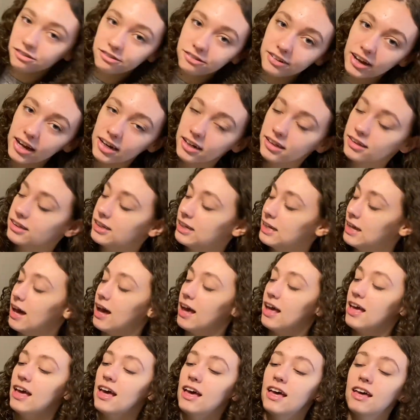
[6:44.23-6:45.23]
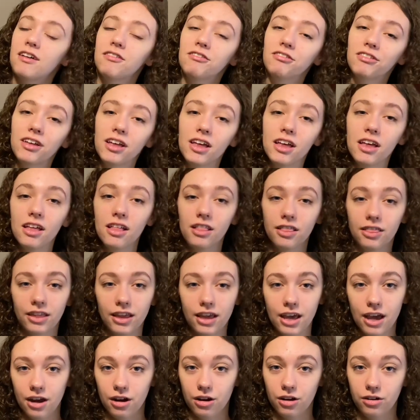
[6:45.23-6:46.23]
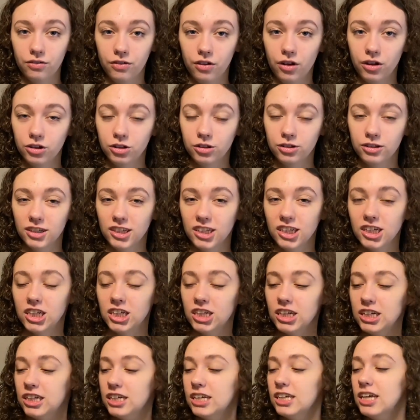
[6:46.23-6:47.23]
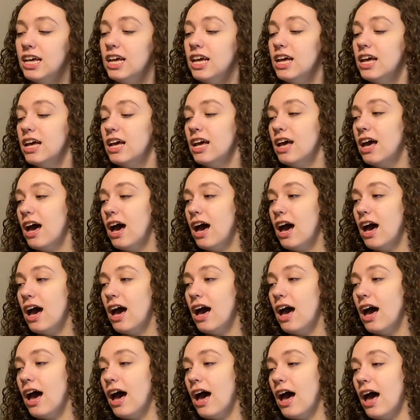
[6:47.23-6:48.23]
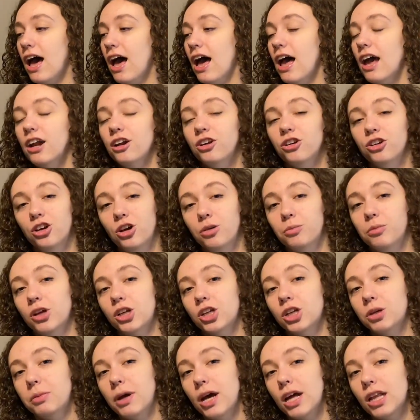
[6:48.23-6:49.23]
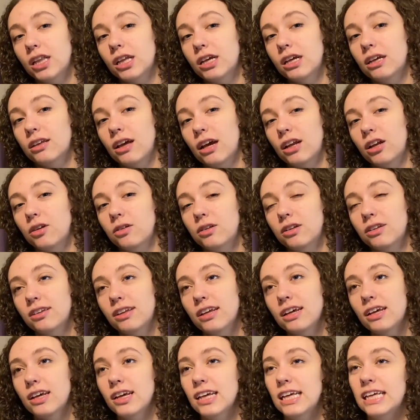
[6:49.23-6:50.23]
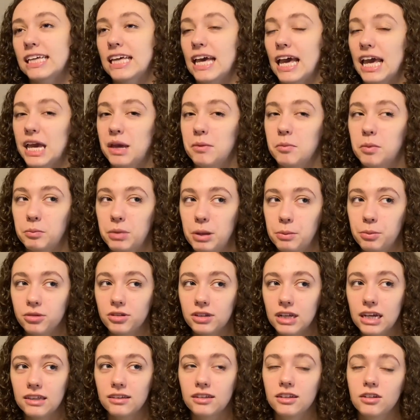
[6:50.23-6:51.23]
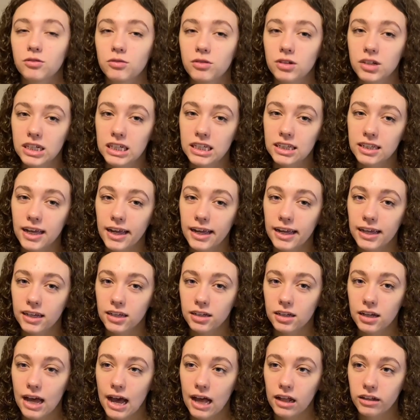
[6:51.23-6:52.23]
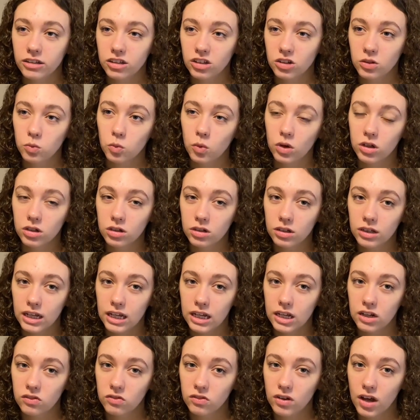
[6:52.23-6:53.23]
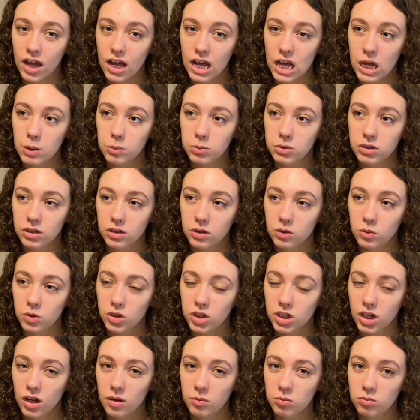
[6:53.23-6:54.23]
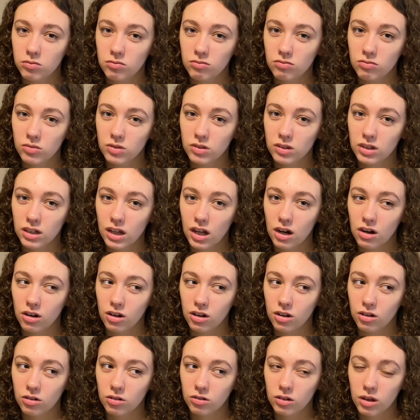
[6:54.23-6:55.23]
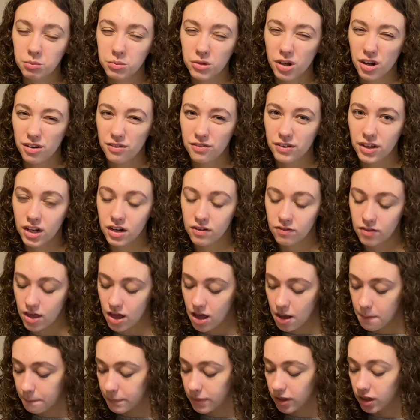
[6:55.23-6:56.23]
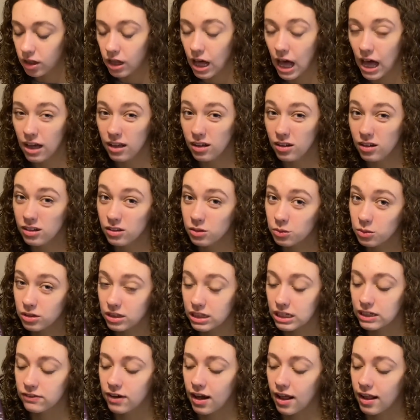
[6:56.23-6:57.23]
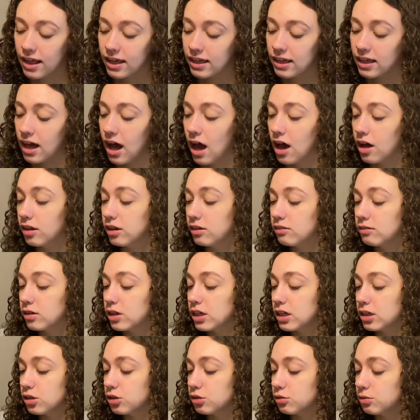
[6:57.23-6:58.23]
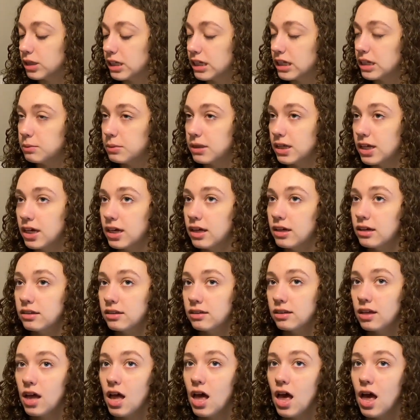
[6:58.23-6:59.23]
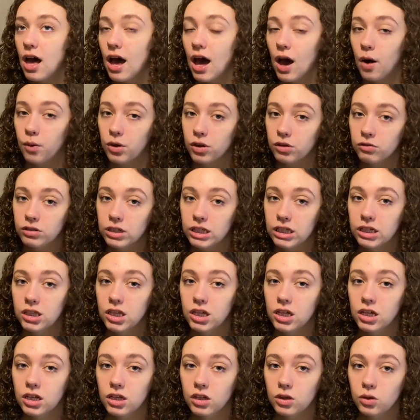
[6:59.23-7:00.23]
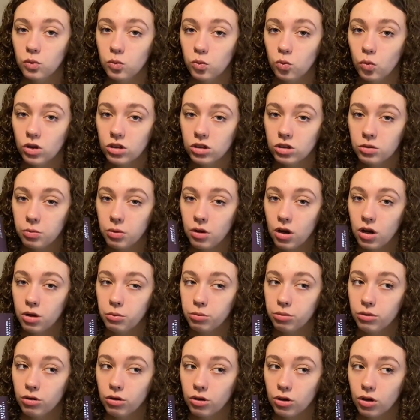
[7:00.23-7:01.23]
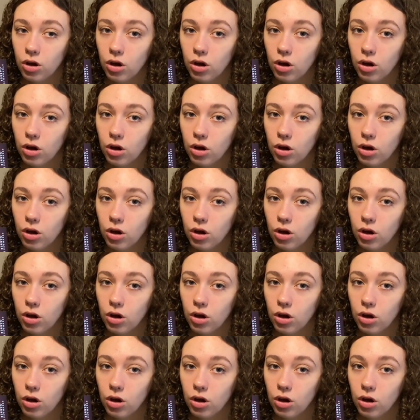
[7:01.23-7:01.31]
finally, I have the Caraval trilogy. I don't know much about these. I know it's like a game and people say it's like really like Alice in Wonderland vibes, which I'm, I don't know, I'm not a fan of that, but I guess we'll see if I like it. I only want to read it because I want to read the Once Upon a Broken